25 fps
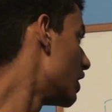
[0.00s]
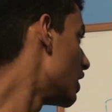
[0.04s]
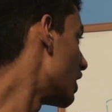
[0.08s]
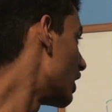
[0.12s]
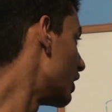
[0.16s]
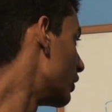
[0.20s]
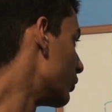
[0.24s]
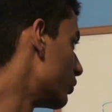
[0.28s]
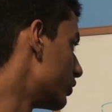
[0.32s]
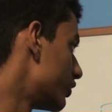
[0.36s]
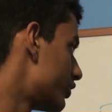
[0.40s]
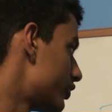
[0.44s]

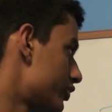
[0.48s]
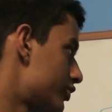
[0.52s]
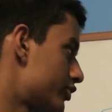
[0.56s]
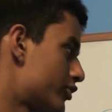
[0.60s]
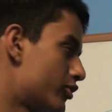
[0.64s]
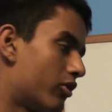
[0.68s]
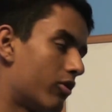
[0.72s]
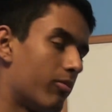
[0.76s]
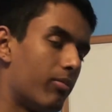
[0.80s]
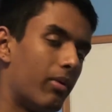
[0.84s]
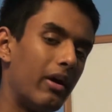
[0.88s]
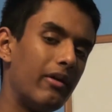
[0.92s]
I went to the
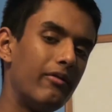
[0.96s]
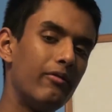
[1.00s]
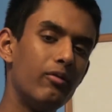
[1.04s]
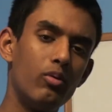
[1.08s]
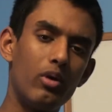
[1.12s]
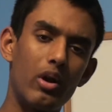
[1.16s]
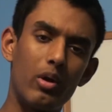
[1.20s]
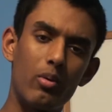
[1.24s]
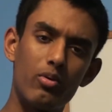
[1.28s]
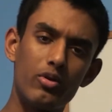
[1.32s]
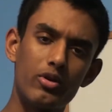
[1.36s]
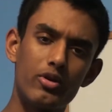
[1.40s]
store to buy
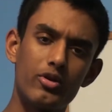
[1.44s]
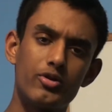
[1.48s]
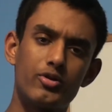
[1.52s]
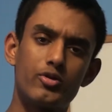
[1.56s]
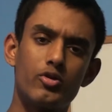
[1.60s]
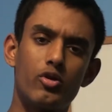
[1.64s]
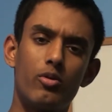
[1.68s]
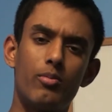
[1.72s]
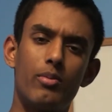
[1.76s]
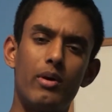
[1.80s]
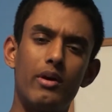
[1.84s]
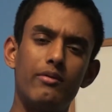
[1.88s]
food, I went to the
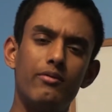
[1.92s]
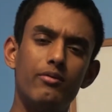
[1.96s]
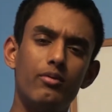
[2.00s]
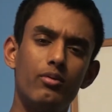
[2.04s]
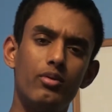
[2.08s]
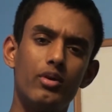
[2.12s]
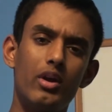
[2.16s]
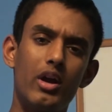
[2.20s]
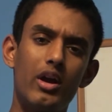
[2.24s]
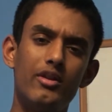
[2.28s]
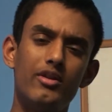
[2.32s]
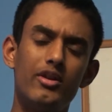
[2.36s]
store to buy
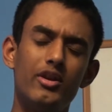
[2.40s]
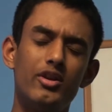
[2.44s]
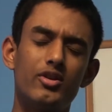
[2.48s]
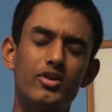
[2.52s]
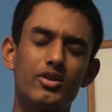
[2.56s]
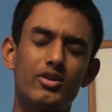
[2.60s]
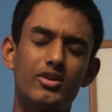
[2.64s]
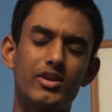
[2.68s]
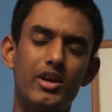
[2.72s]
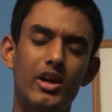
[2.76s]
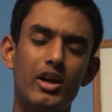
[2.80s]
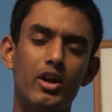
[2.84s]
food. And they
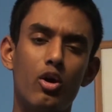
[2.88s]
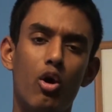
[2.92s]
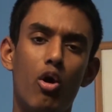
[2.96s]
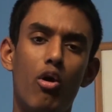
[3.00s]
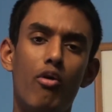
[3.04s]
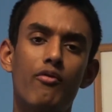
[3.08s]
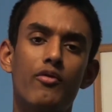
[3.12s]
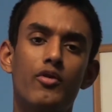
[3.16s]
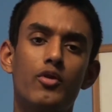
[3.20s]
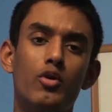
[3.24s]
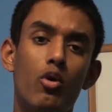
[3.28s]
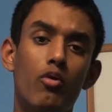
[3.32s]
just say it
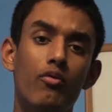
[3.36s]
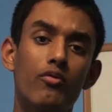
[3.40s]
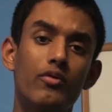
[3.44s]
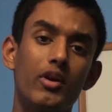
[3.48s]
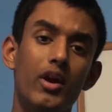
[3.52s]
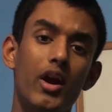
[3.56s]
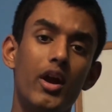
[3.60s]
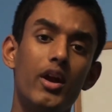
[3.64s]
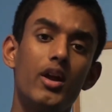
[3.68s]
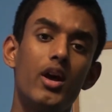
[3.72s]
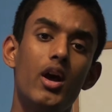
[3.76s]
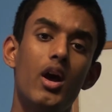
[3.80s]
over and over
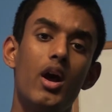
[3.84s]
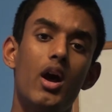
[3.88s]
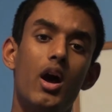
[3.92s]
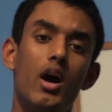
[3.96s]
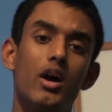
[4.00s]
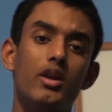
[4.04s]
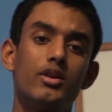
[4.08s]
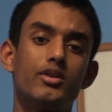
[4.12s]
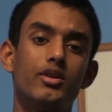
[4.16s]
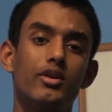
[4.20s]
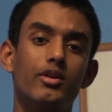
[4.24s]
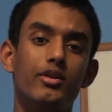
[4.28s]
again
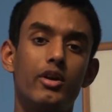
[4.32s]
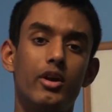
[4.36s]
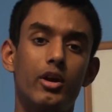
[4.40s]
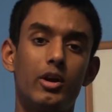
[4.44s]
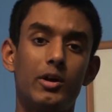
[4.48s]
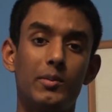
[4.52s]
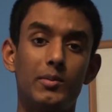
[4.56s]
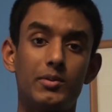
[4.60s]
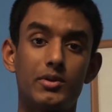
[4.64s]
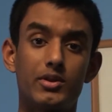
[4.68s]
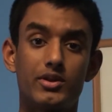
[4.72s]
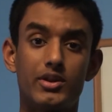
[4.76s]
until they're
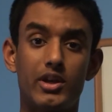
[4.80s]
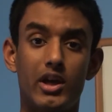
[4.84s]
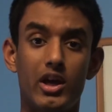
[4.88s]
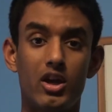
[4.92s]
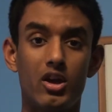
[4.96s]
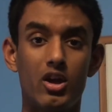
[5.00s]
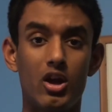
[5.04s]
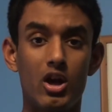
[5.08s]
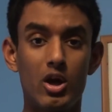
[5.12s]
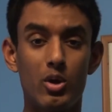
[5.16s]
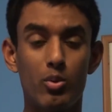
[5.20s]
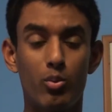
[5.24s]
able to say
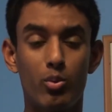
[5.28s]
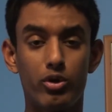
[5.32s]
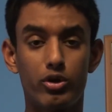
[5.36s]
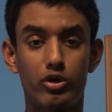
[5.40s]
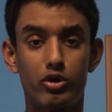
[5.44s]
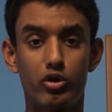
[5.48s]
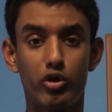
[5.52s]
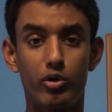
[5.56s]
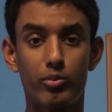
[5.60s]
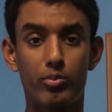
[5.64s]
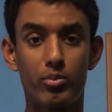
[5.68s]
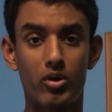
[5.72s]
it with
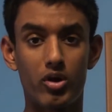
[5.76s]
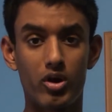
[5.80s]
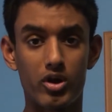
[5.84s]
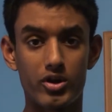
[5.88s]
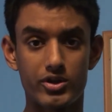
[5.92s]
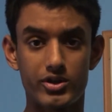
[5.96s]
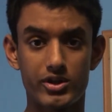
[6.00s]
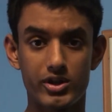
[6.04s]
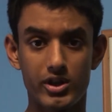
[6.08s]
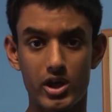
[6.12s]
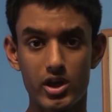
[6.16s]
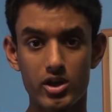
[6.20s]
good
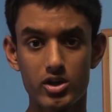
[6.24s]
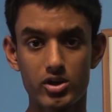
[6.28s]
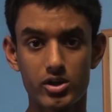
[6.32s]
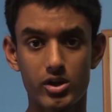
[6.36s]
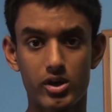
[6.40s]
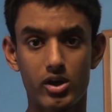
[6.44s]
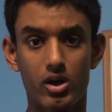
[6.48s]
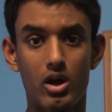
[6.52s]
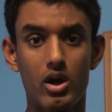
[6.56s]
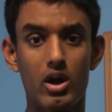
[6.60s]
pronunciation.